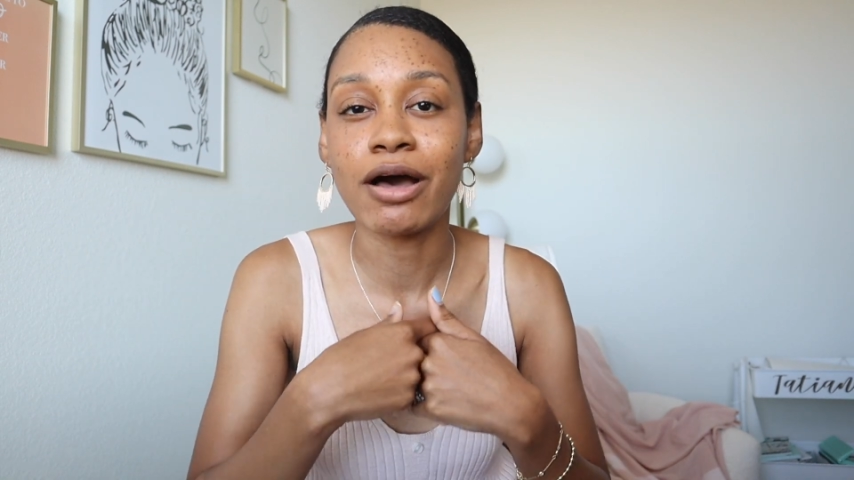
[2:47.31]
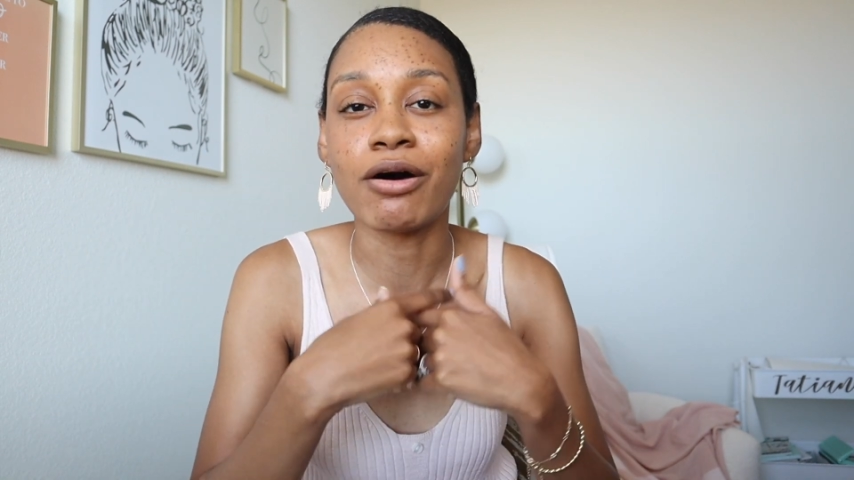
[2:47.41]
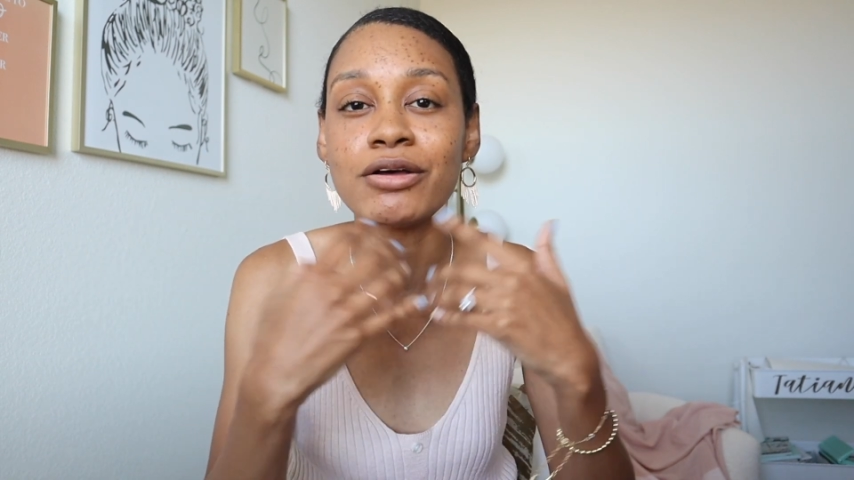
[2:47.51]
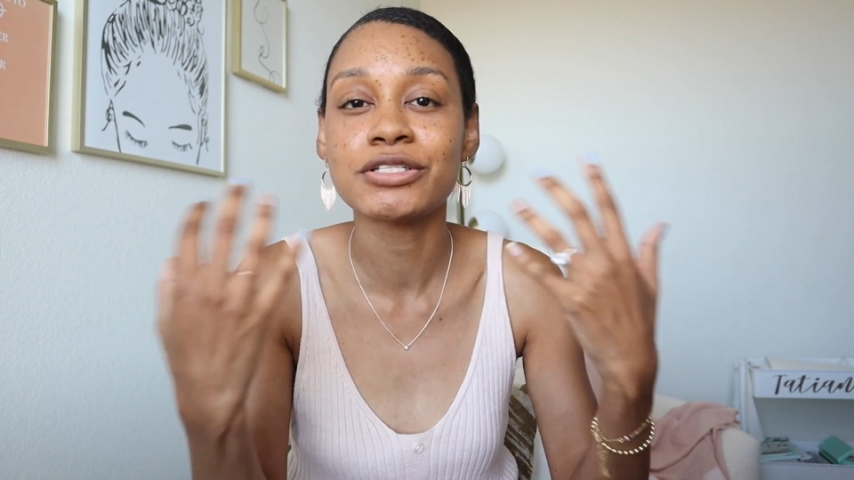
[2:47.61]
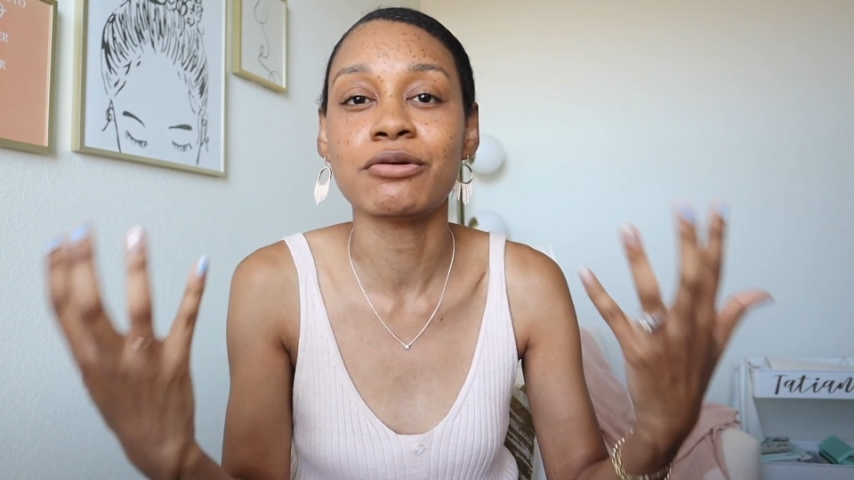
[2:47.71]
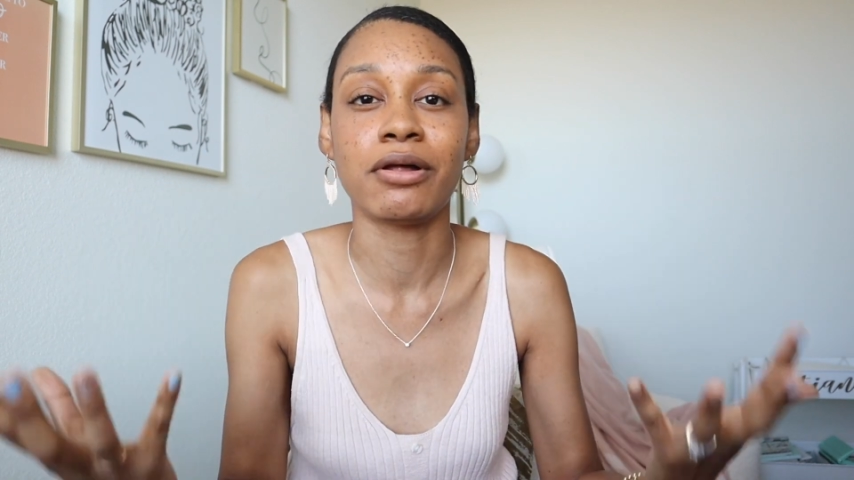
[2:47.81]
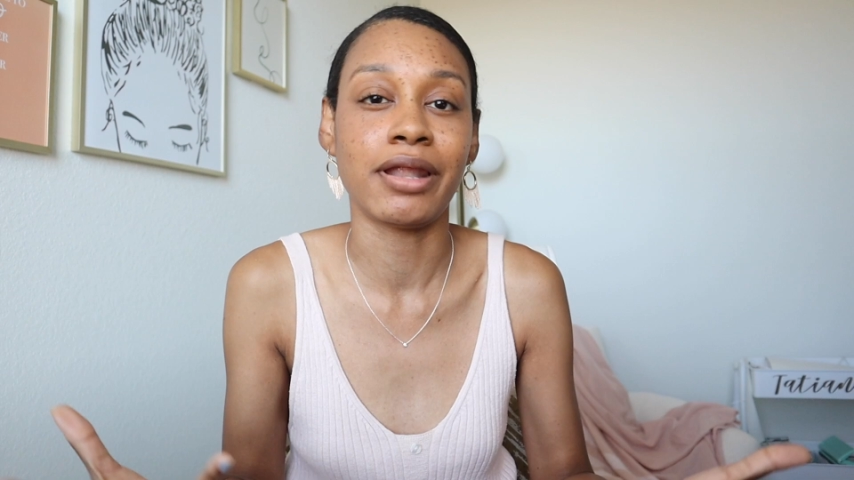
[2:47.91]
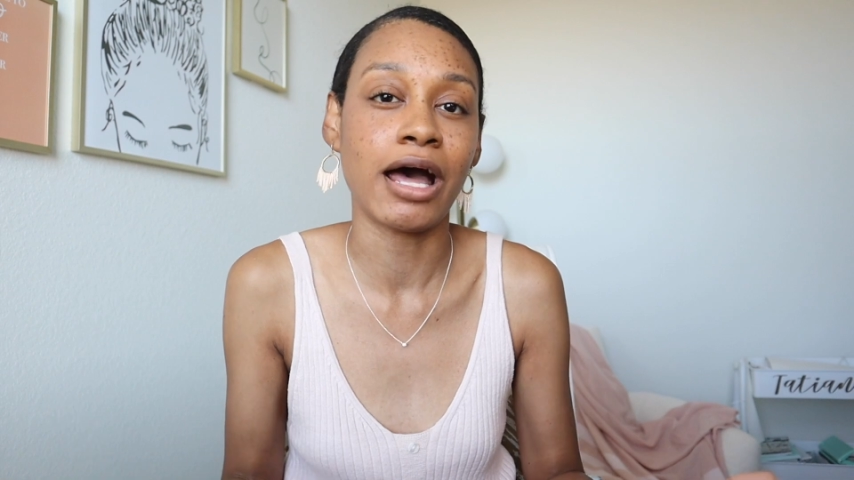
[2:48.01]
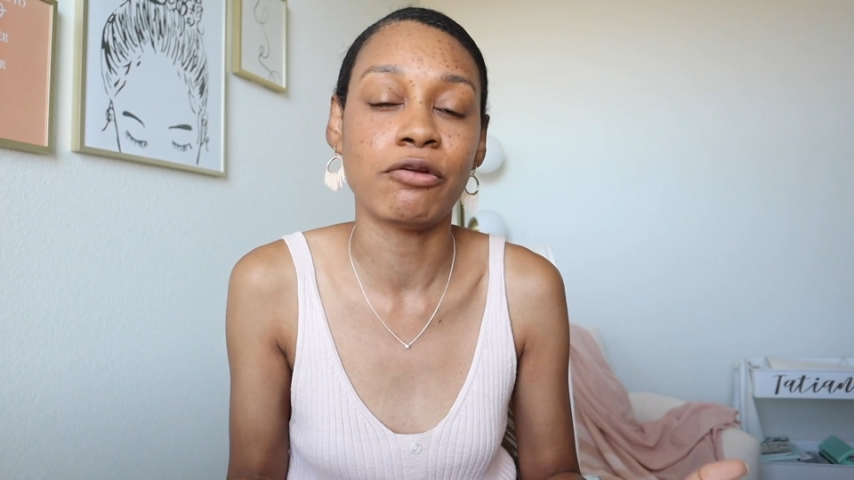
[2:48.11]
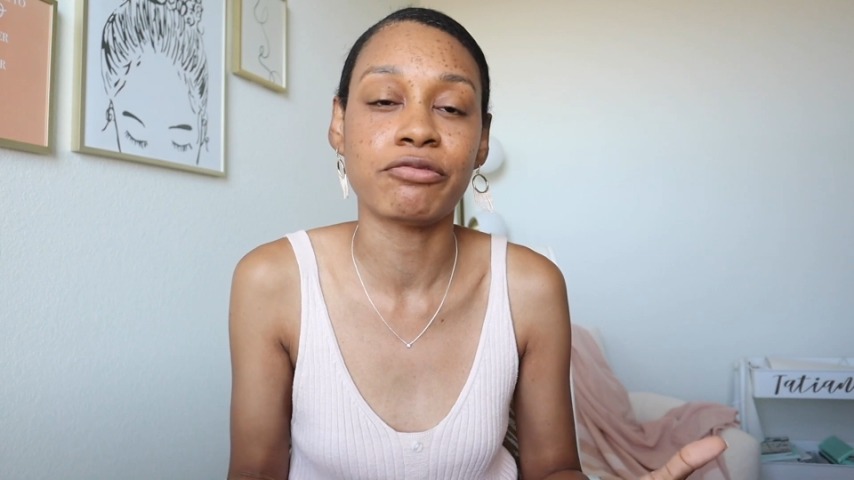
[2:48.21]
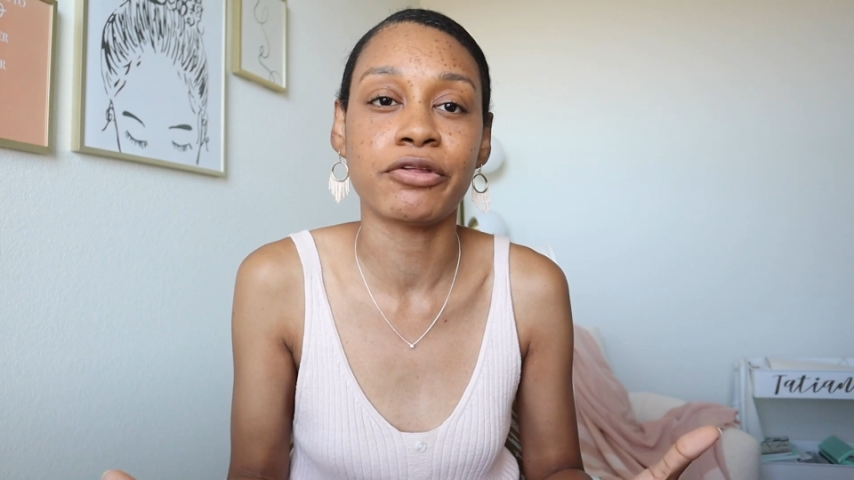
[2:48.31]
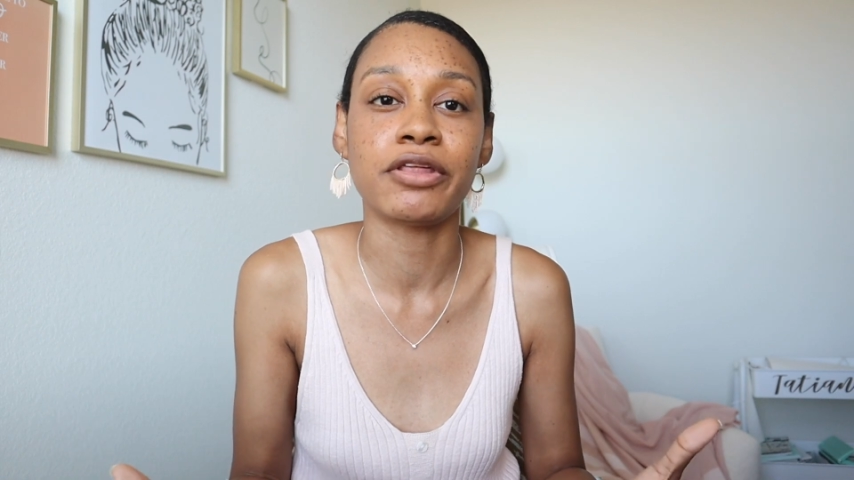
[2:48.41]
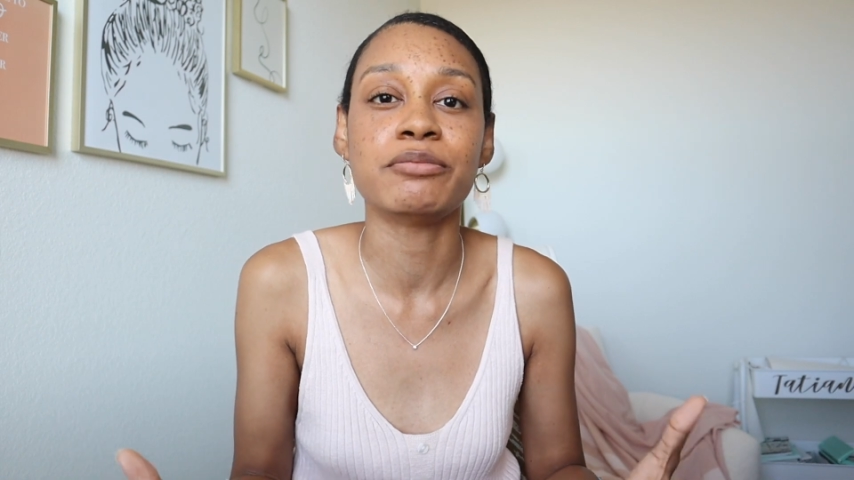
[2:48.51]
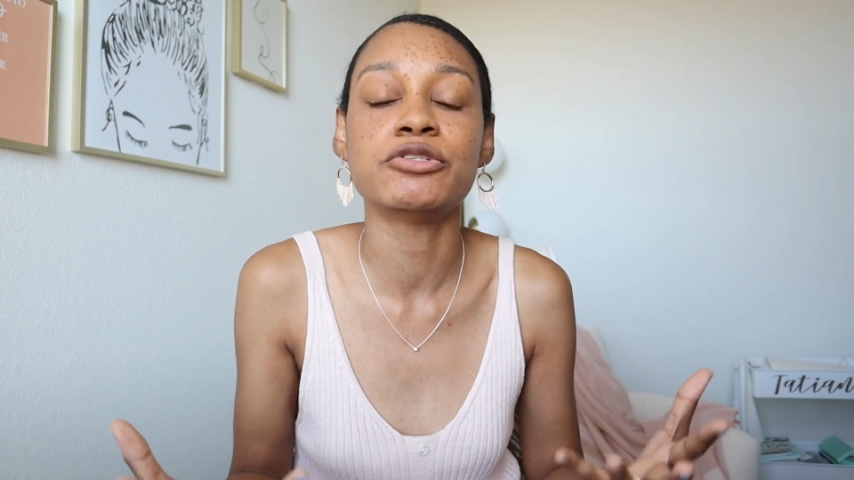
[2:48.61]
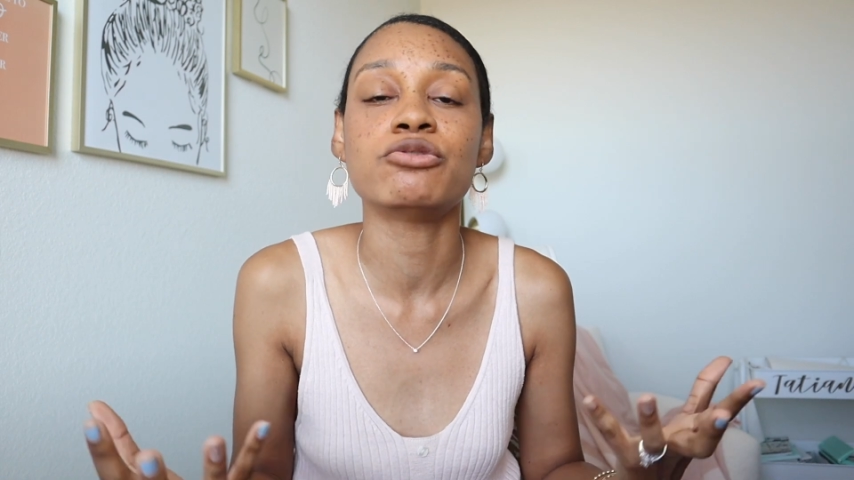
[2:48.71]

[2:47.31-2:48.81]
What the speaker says: also allowed for them to